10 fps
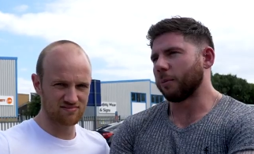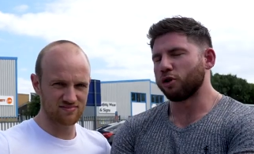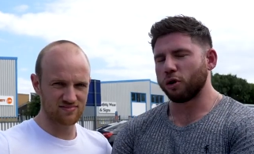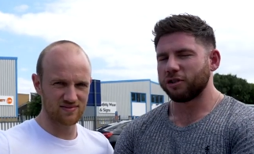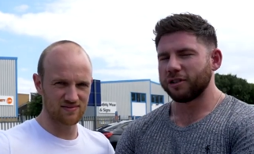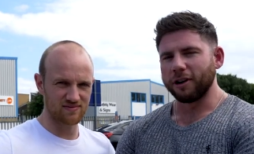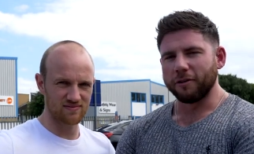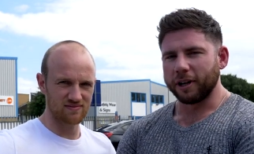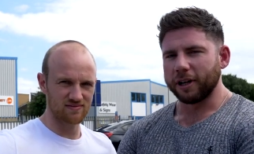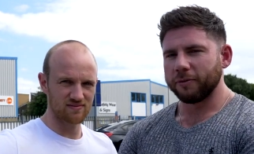Speaker 1: I'm sure she's
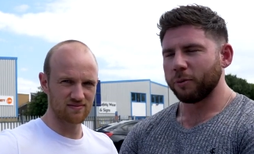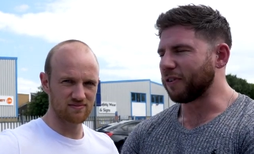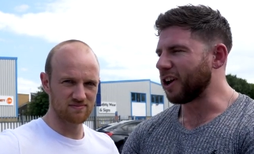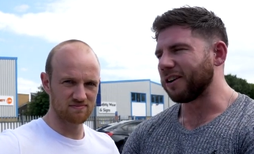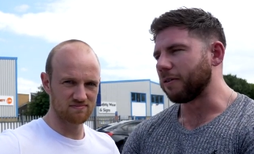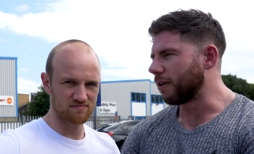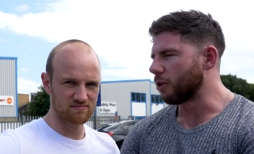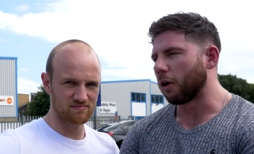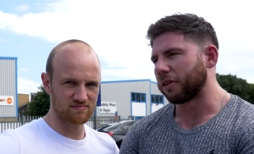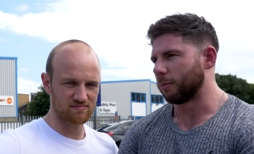lovely. We've heard
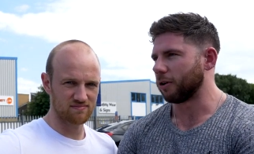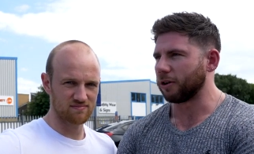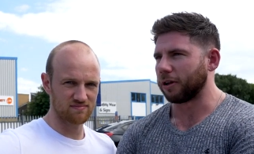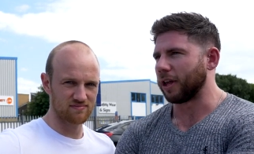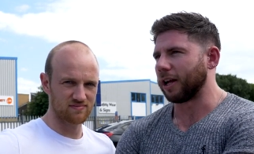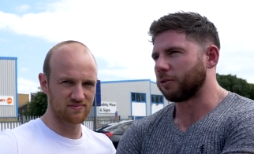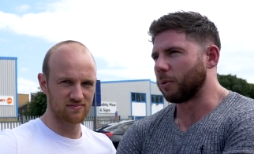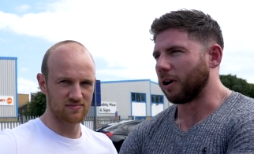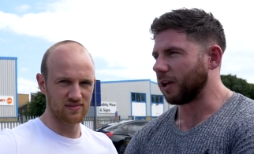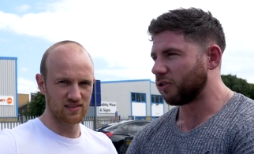nothing but good things,
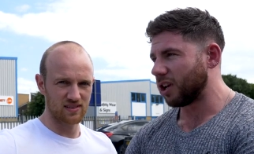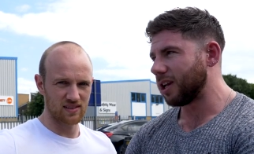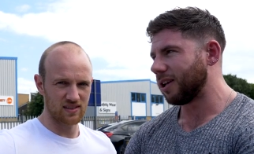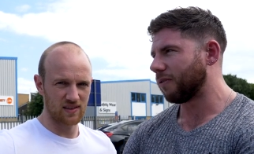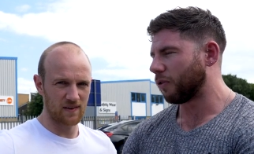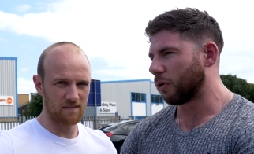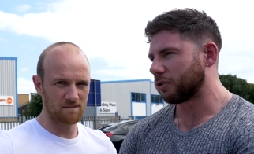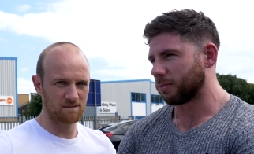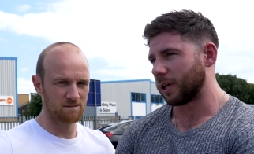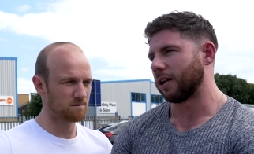but if she
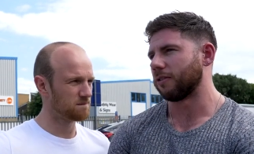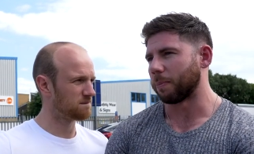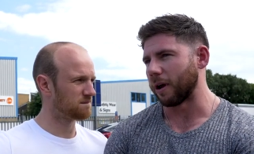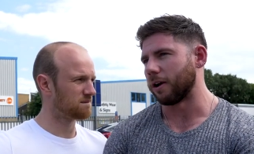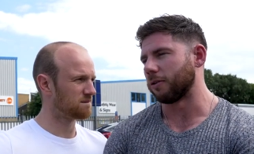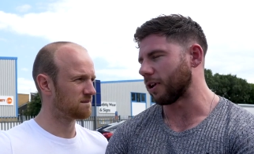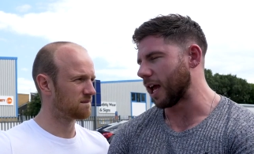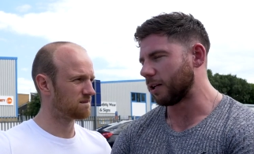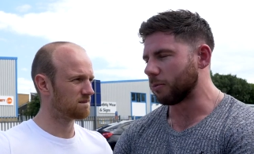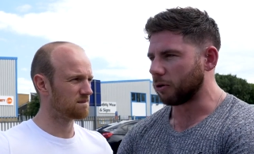forces me to pose
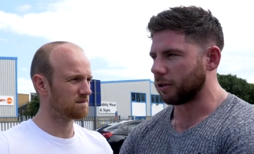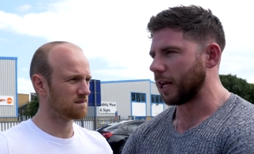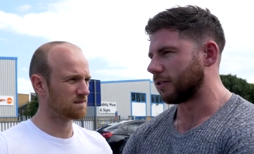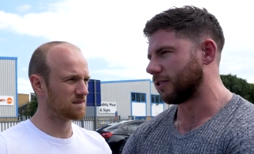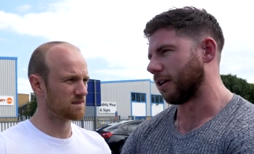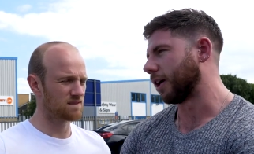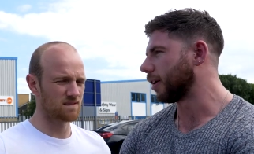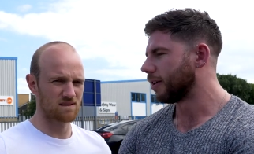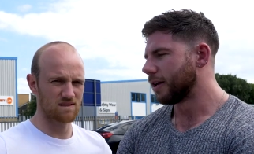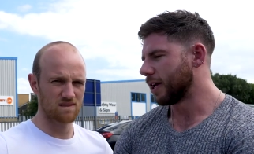any more than necessary,
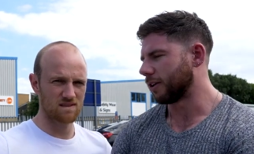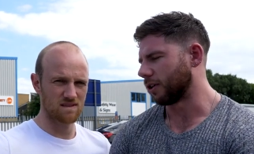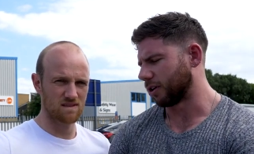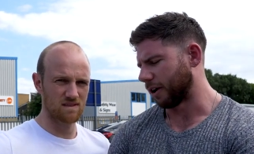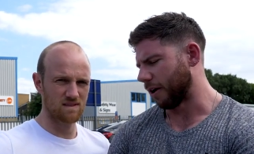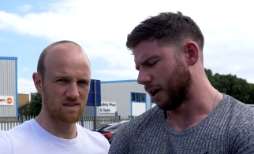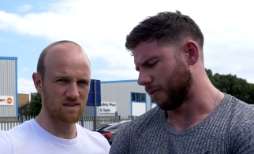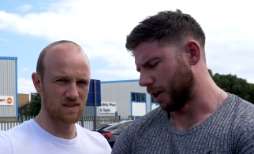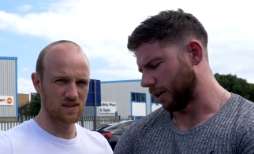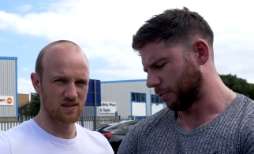it's not going to go
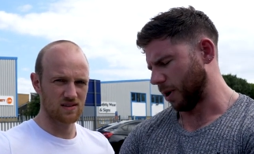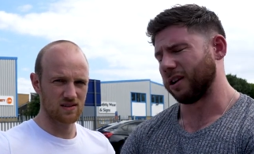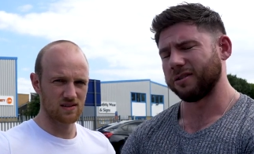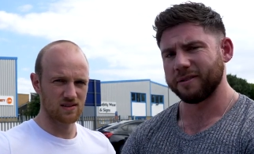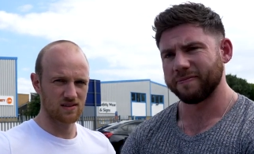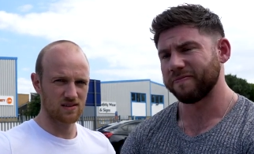down well, to be honest.